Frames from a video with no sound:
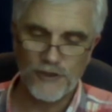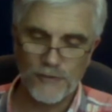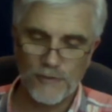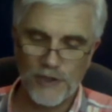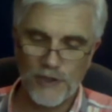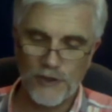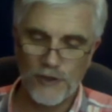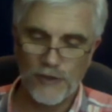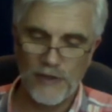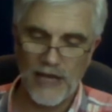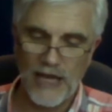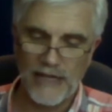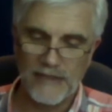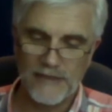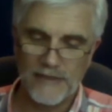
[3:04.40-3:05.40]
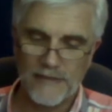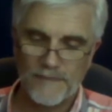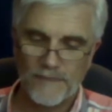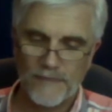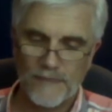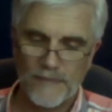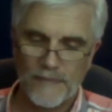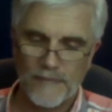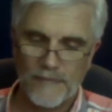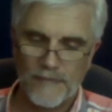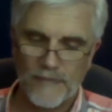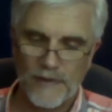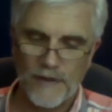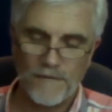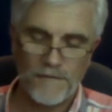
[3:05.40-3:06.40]
with a new light.
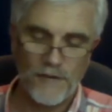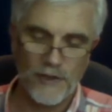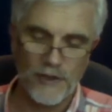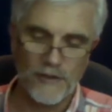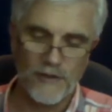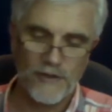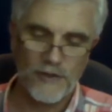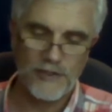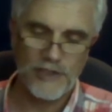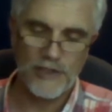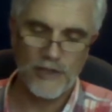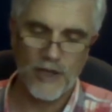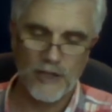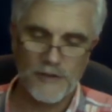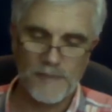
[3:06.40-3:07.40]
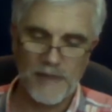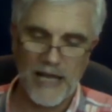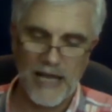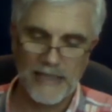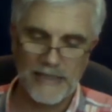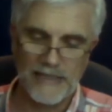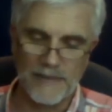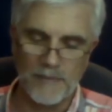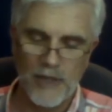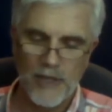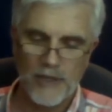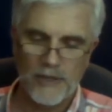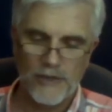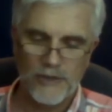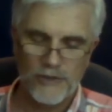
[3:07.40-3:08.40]
A fern 30 yards behind him
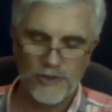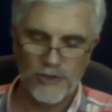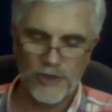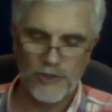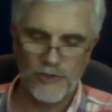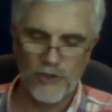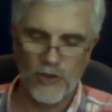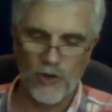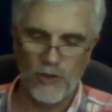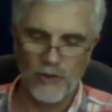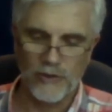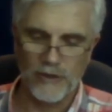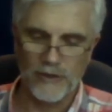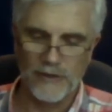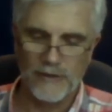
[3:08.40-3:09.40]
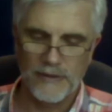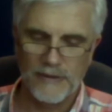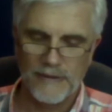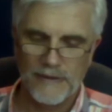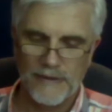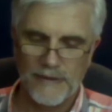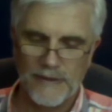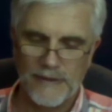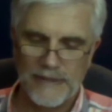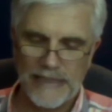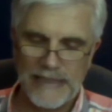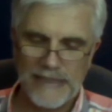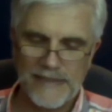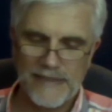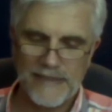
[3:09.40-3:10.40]
turned golden.
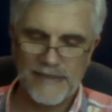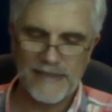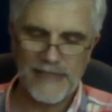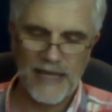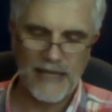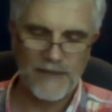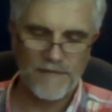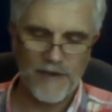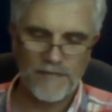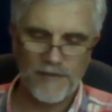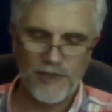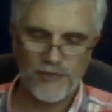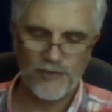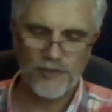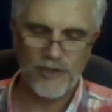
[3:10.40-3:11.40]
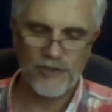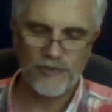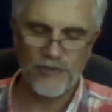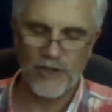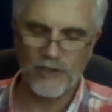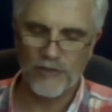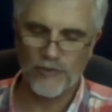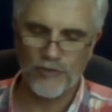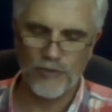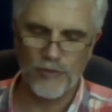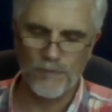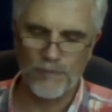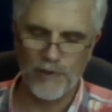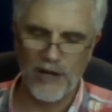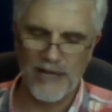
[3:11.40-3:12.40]
The eastern side of every tree trunk grew
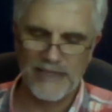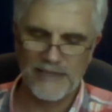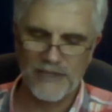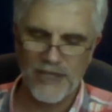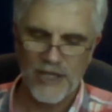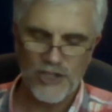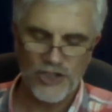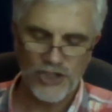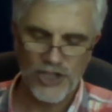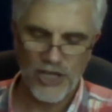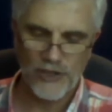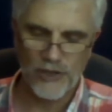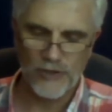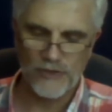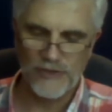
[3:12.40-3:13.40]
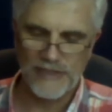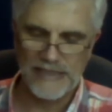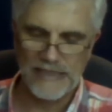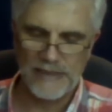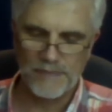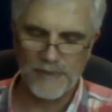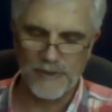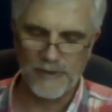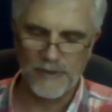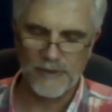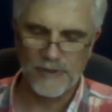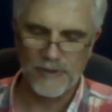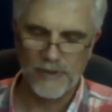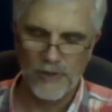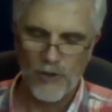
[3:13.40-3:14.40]
bright, shadows deepened.
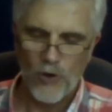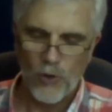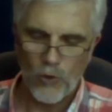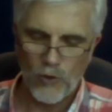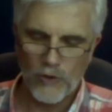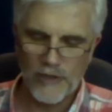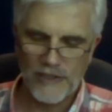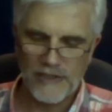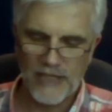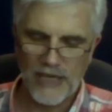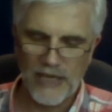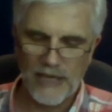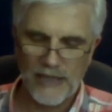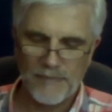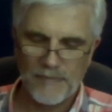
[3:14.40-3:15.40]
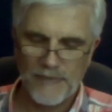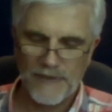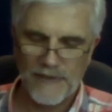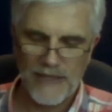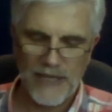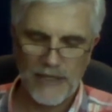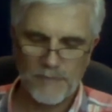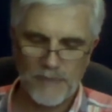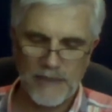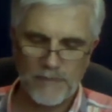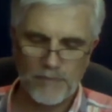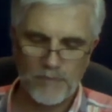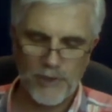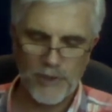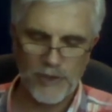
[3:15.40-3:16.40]
All the time there had
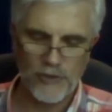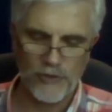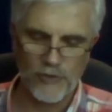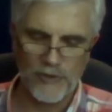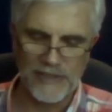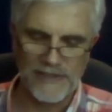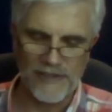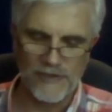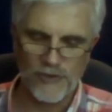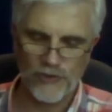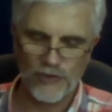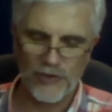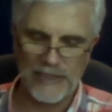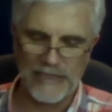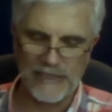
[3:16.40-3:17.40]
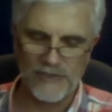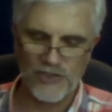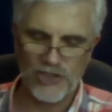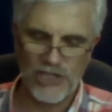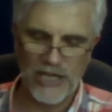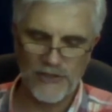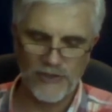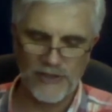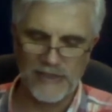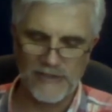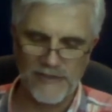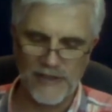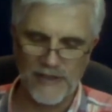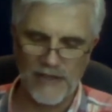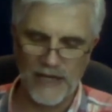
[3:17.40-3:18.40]
been bird noises, trillings,
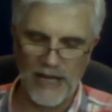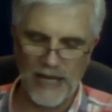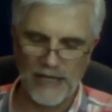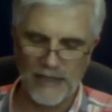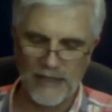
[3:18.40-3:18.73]
chatterings and the like.